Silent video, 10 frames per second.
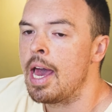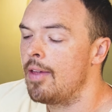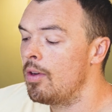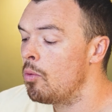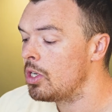
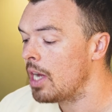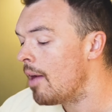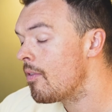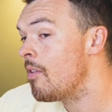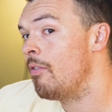and then
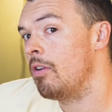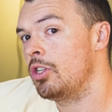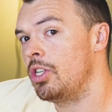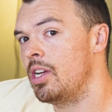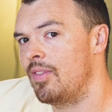whichever
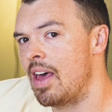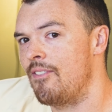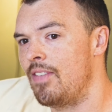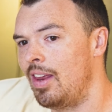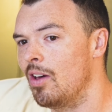version of
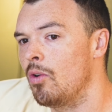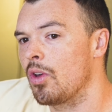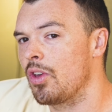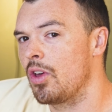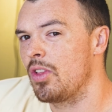that
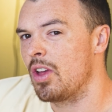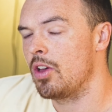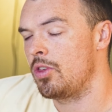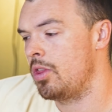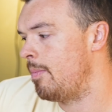video
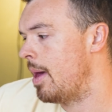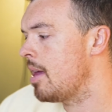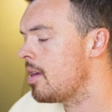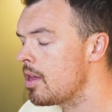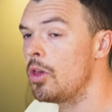does the
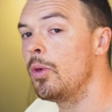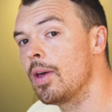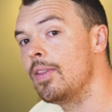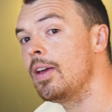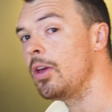best, you
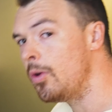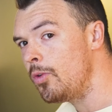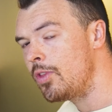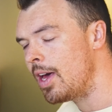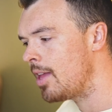can then
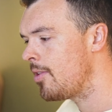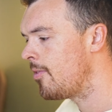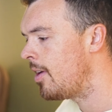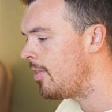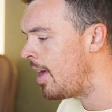use that to
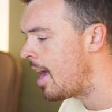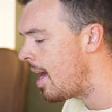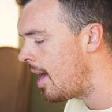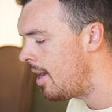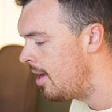run the ad.